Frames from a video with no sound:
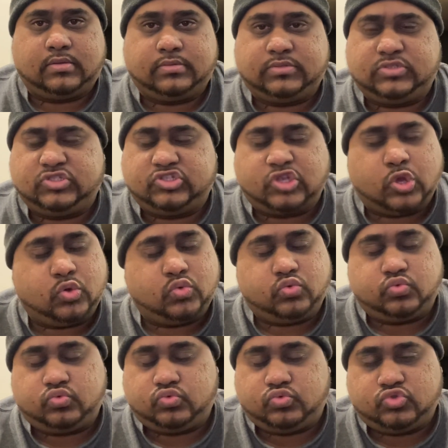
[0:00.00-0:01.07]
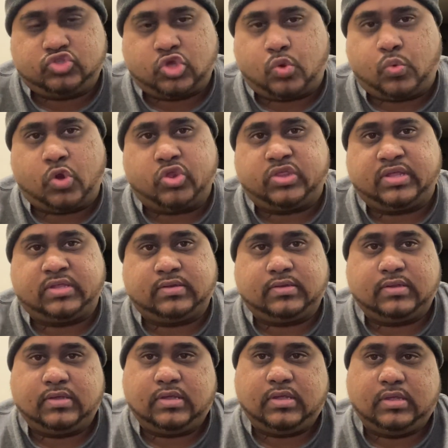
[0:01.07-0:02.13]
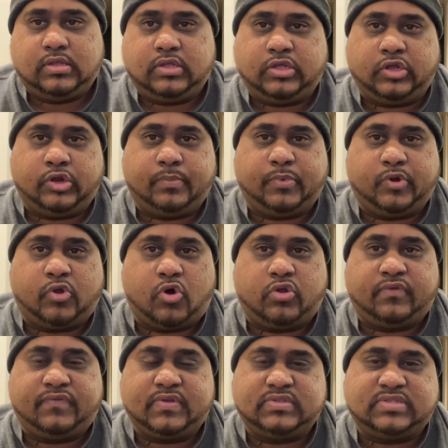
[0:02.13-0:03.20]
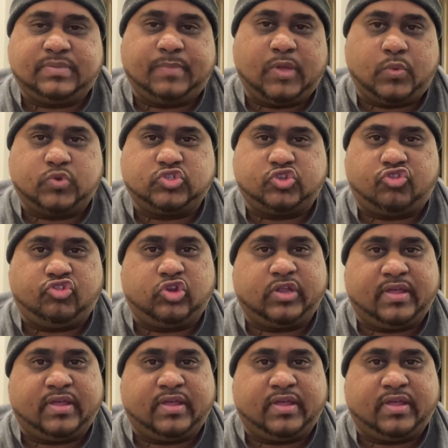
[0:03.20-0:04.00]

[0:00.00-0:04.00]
So worth it, you know. But all of it to me was thoroughly